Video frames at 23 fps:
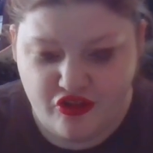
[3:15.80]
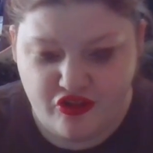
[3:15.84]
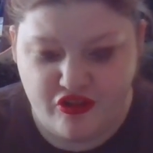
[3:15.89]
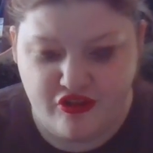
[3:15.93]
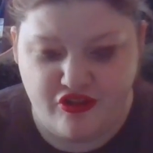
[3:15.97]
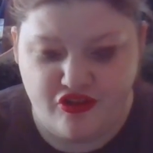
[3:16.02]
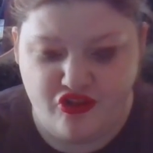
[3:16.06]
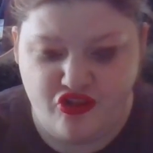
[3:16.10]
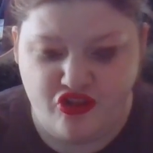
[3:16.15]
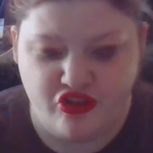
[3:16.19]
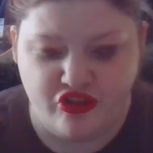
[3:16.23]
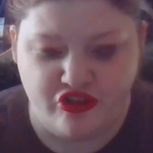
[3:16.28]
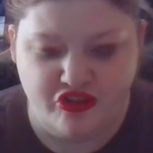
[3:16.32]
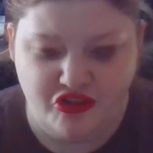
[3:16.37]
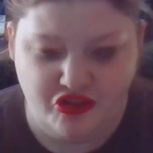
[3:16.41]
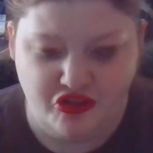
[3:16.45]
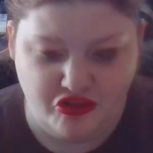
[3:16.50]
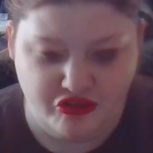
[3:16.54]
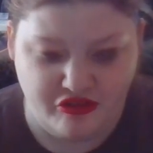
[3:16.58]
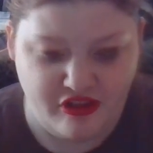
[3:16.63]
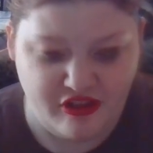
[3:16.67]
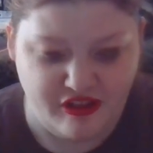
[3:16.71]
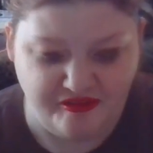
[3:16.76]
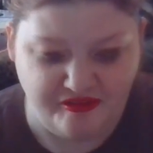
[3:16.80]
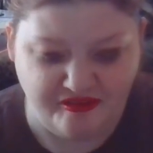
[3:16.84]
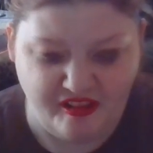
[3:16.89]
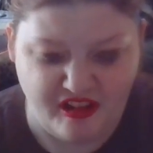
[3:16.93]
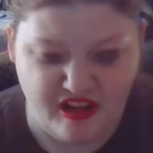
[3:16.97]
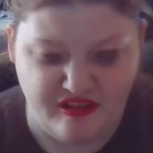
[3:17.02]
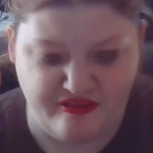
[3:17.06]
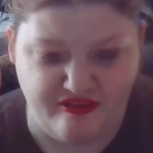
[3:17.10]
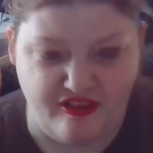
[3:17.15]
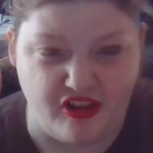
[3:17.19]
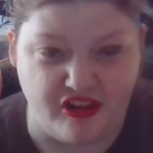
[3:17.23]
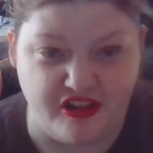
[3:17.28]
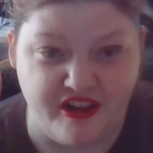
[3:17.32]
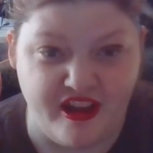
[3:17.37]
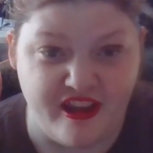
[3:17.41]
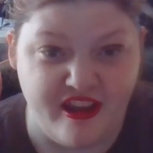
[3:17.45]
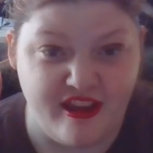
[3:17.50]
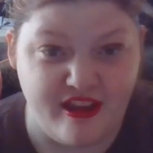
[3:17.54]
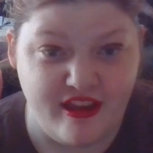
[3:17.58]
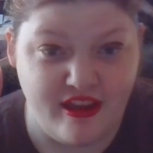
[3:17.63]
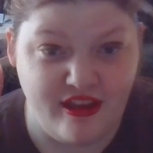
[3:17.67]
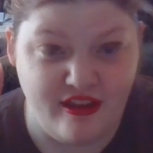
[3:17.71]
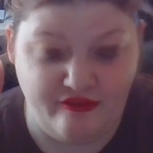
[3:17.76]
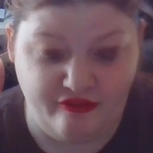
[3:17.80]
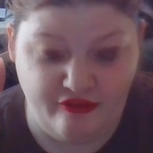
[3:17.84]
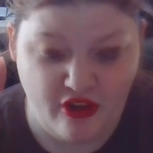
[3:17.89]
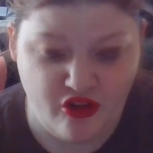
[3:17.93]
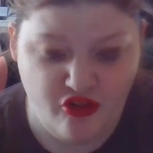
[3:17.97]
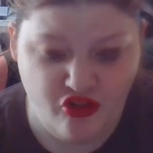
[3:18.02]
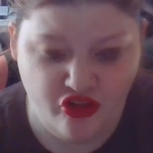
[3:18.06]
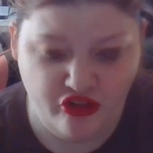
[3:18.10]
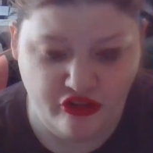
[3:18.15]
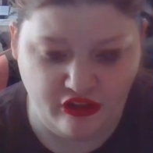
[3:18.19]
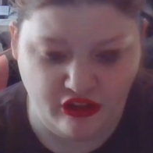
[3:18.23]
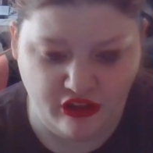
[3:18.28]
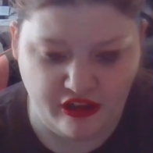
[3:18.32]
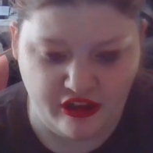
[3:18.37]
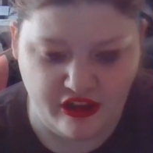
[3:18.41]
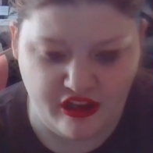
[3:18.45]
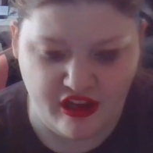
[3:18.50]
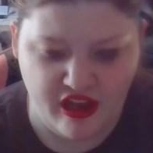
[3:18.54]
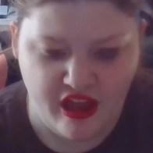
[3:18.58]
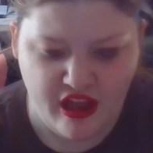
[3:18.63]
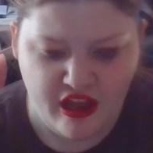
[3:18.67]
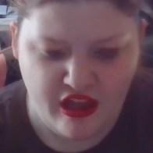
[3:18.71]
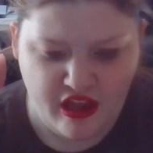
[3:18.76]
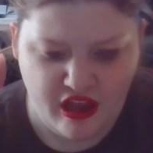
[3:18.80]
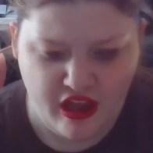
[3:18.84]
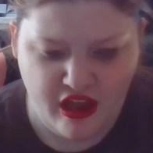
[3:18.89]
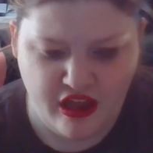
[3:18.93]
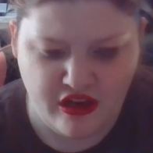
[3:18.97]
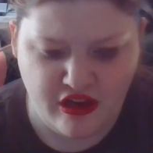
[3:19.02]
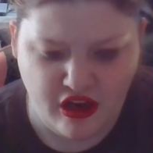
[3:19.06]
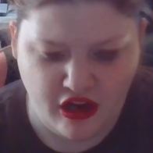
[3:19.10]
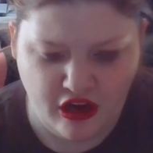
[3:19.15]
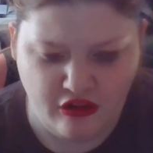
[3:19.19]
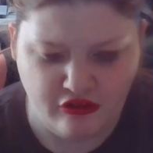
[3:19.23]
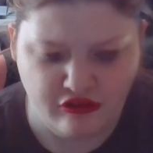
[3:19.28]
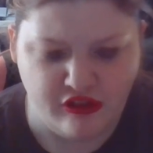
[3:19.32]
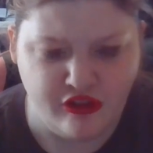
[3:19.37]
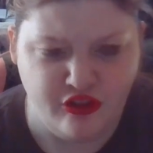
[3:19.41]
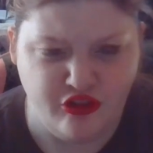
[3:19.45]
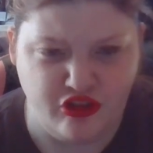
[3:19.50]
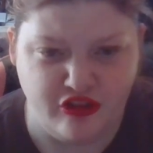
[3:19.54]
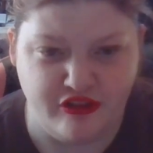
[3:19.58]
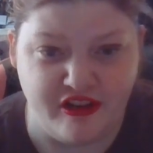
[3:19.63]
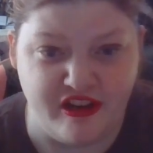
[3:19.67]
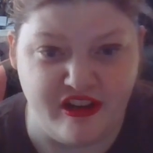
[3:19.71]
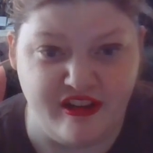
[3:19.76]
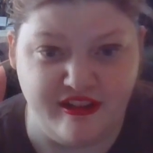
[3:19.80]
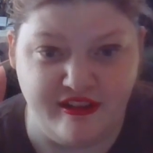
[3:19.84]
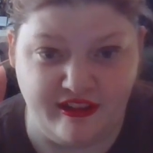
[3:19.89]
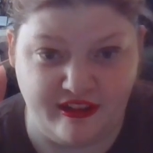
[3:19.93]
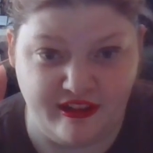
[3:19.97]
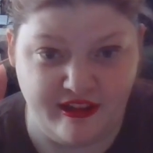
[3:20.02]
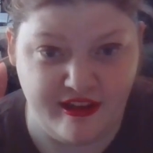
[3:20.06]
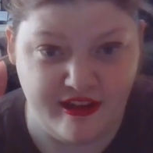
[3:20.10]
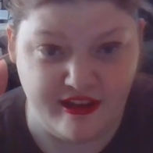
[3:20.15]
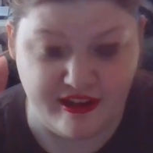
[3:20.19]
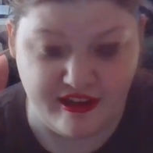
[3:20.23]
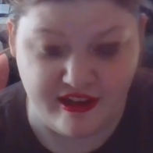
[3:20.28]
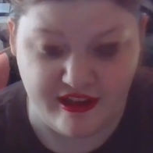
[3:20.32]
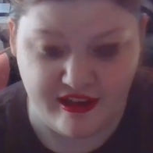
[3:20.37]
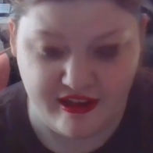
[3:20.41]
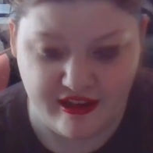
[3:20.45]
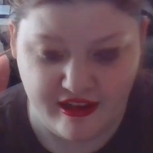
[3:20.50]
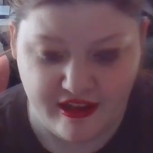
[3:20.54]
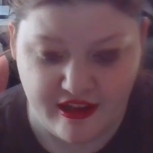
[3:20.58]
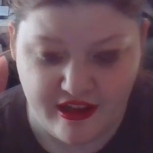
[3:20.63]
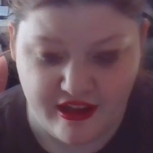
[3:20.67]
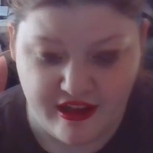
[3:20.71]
Church Street graveyard. Eventually, an oak tree did,